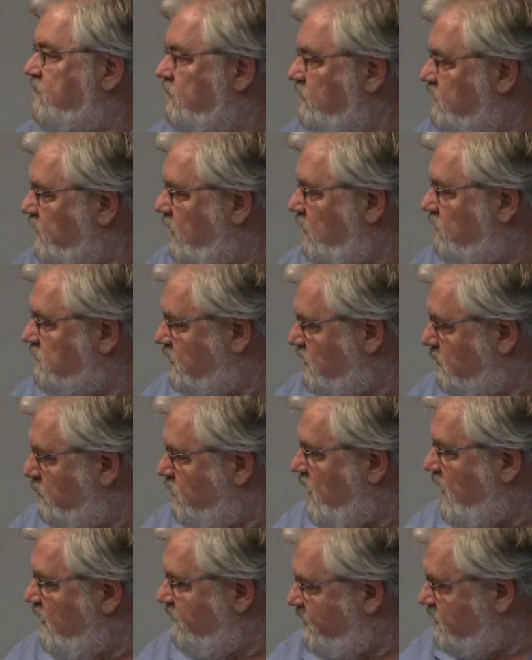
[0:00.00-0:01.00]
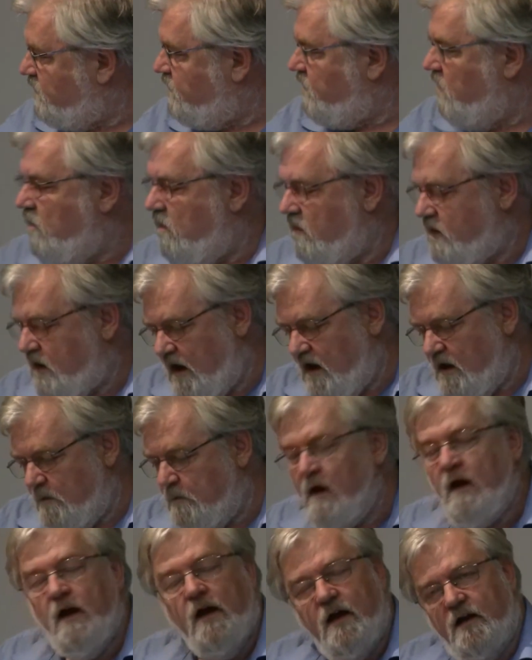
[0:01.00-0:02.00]
as a result of the profits fall
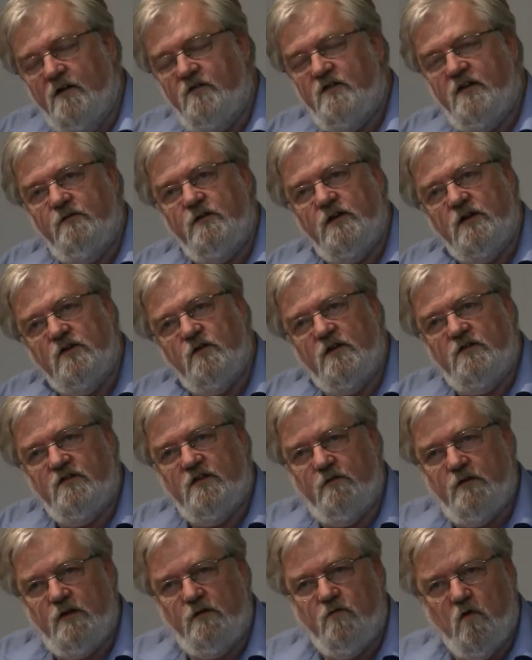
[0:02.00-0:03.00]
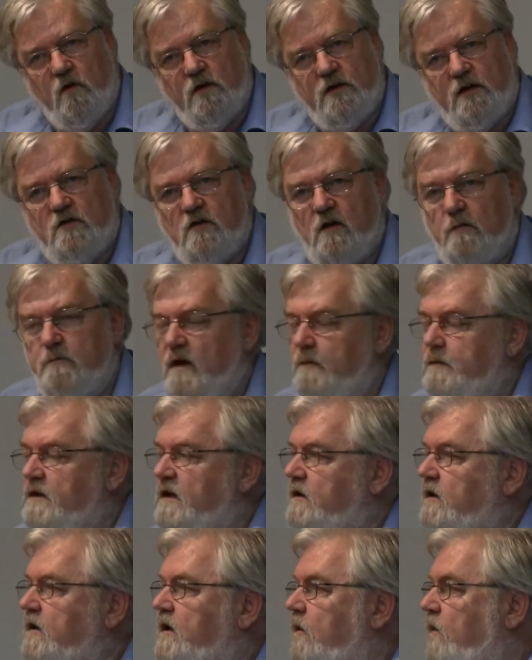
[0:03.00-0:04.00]
came in 73, 74, they thought maybe
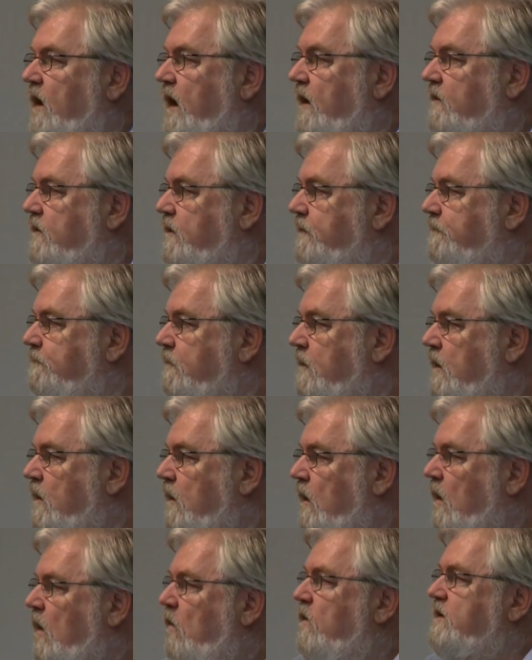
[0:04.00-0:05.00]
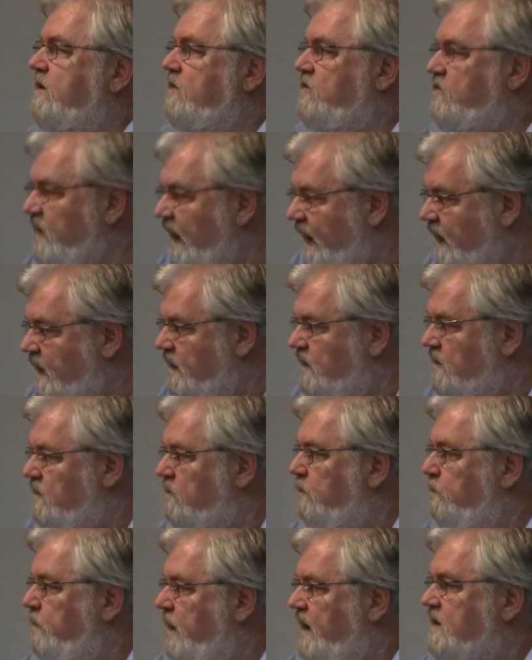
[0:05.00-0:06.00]
they could get around it. When the second
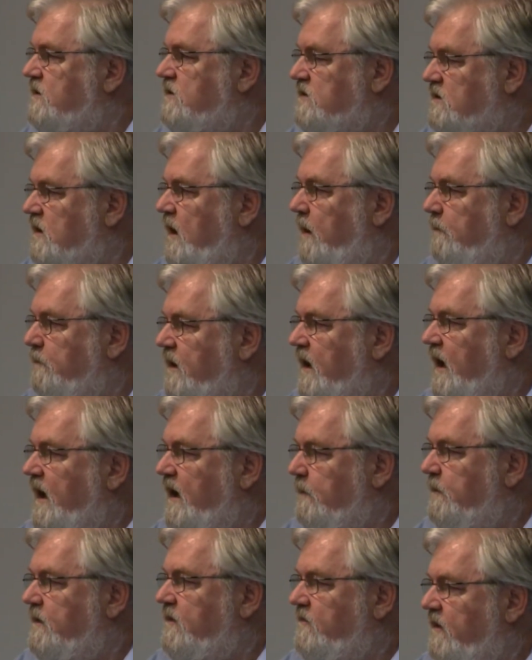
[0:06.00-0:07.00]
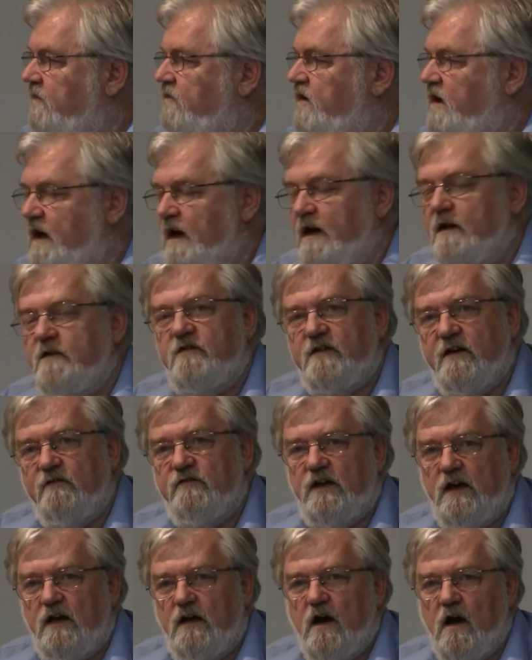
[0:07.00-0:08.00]
big slump came in 78,
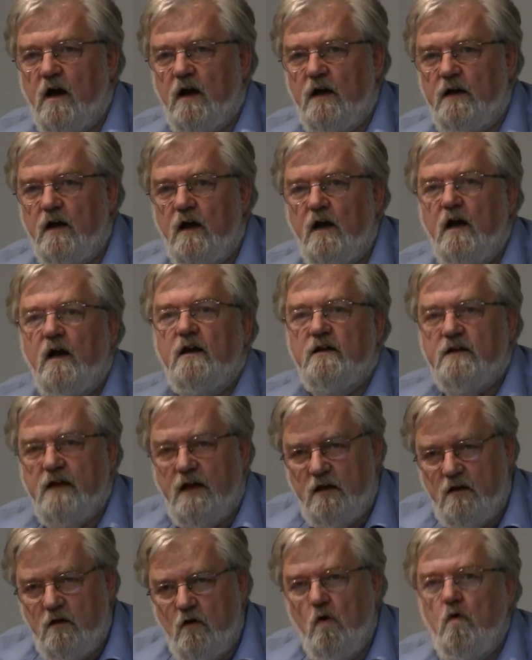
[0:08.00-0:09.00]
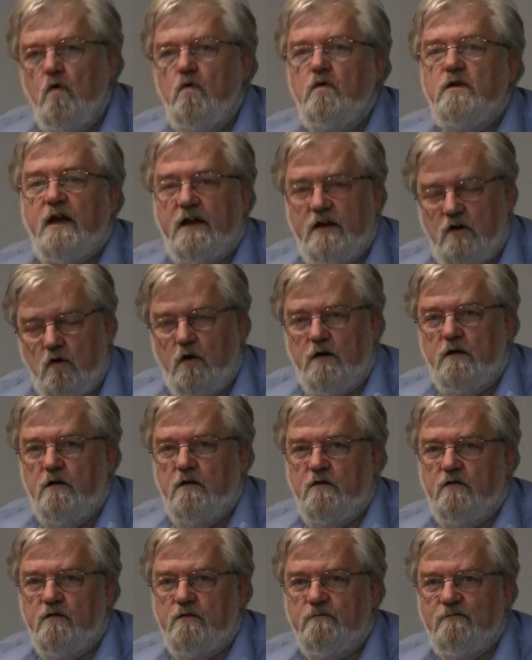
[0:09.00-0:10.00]
79, they knew they couldn't.
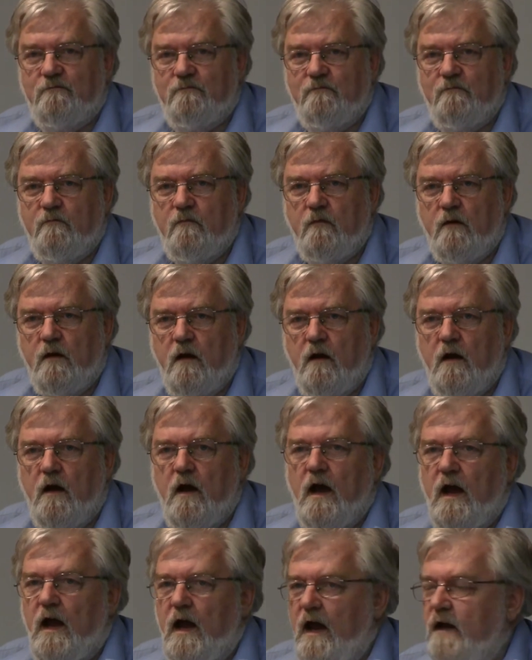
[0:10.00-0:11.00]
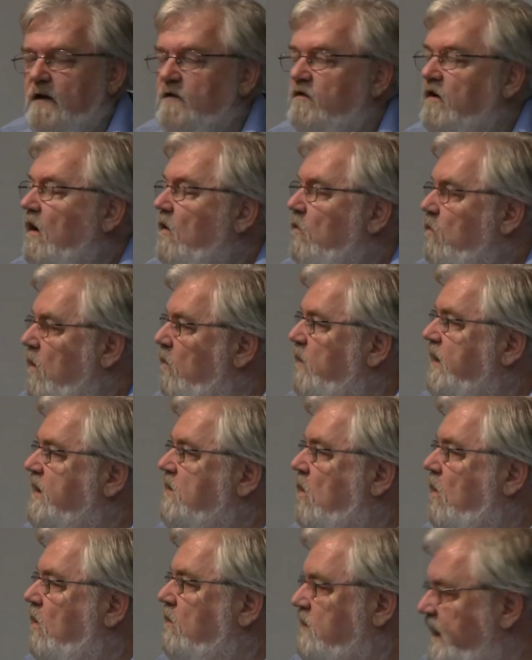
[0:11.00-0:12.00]
And what we
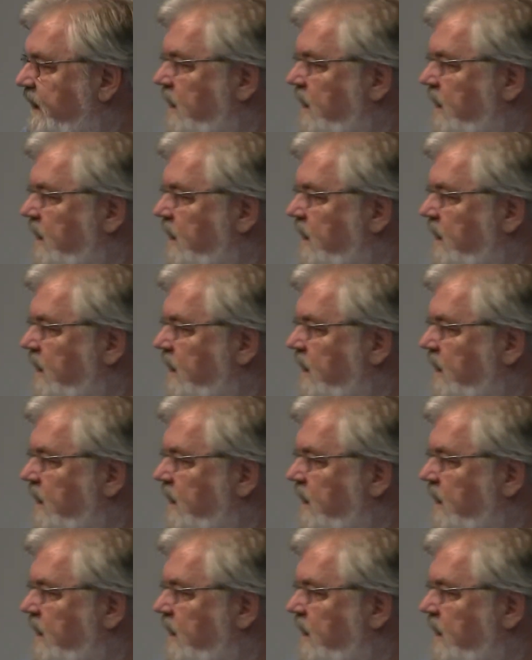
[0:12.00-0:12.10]
call